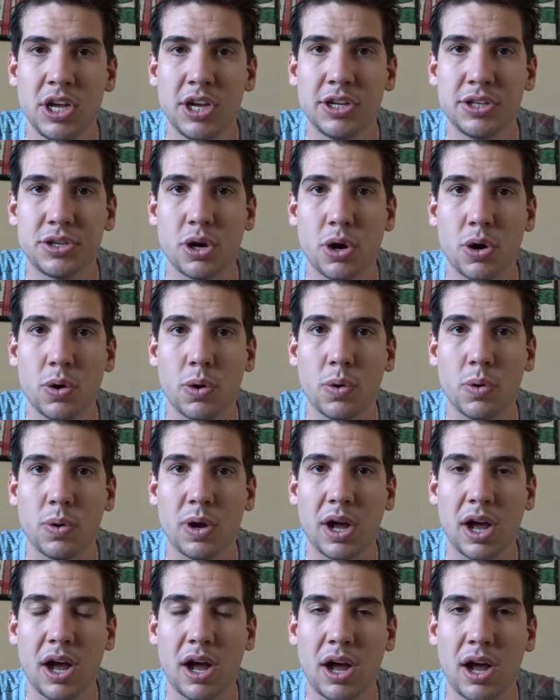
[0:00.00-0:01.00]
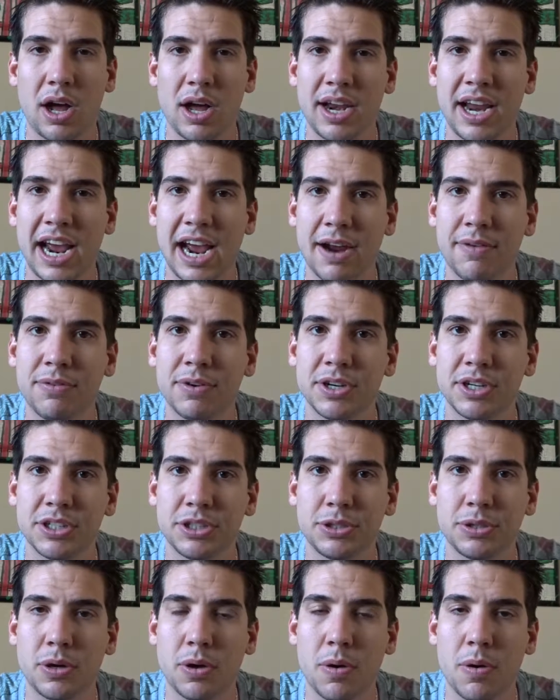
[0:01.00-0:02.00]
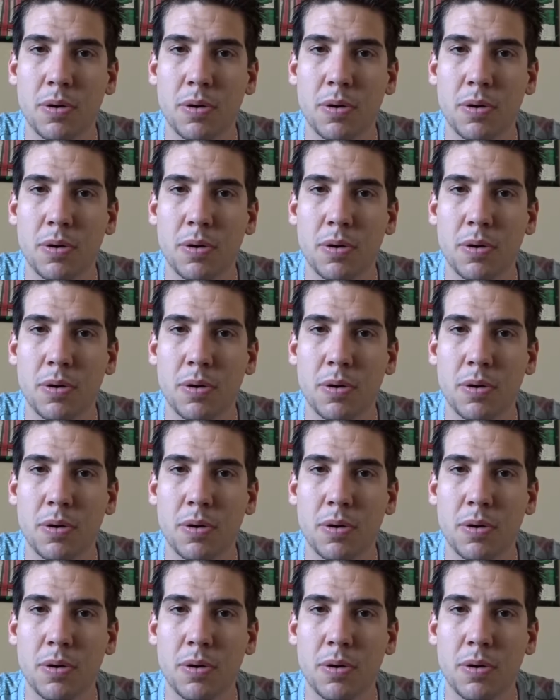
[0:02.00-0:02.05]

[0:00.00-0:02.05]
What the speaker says: So on average,